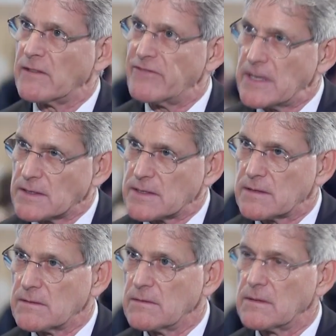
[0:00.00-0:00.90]
convinced
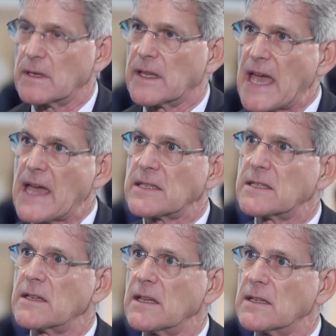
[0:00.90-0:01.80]
that
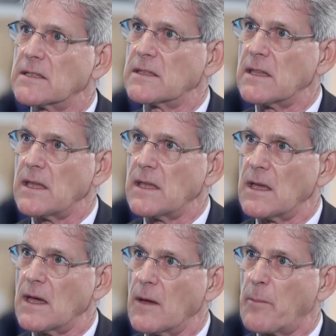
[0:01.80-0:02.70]
gas is
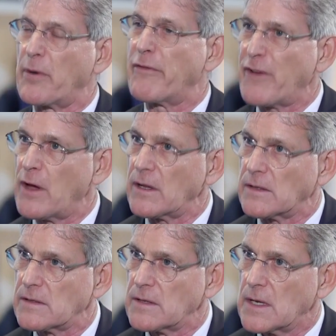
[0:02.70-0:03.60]
the
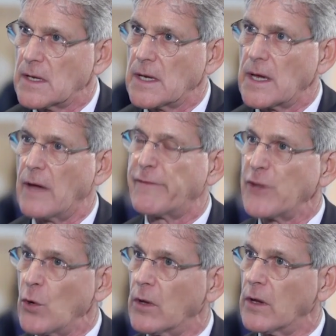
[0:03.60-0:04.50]
preferred
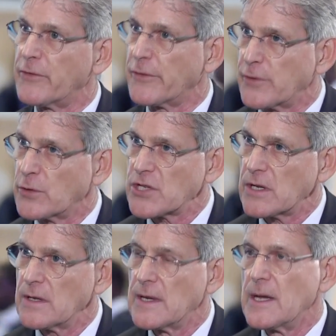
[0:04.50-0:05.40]
fuel of the
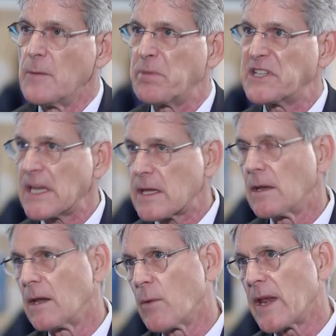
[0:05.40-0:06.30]
future,
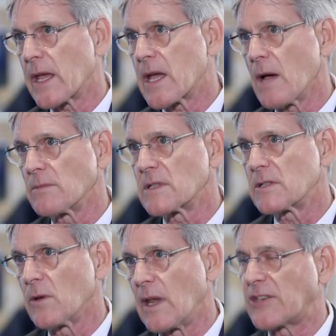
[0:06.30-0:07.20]
particularly when it comes
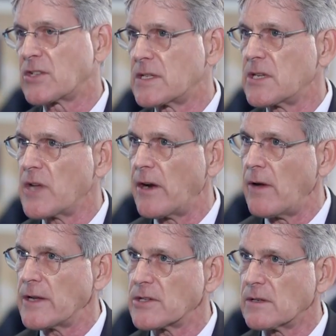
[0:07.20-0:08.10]
to electricity
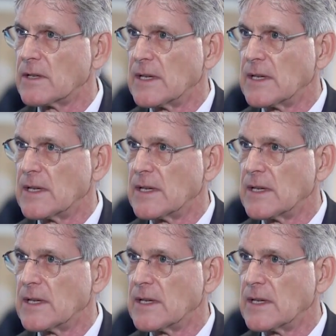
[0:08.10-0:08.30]
generation.